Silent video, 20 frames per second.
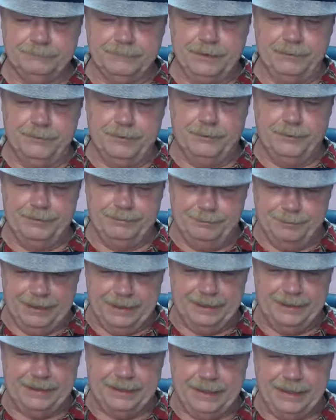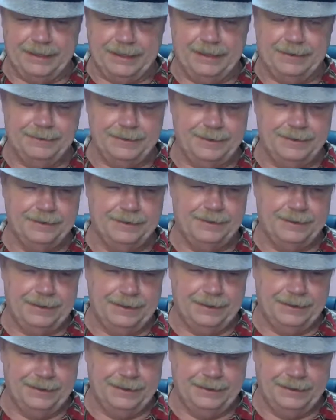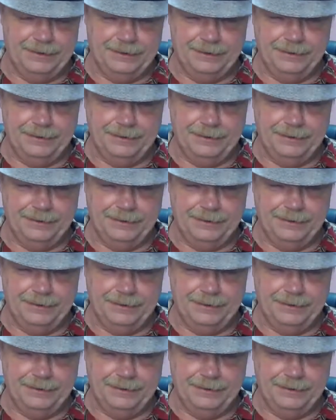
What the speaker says: we finally got out here in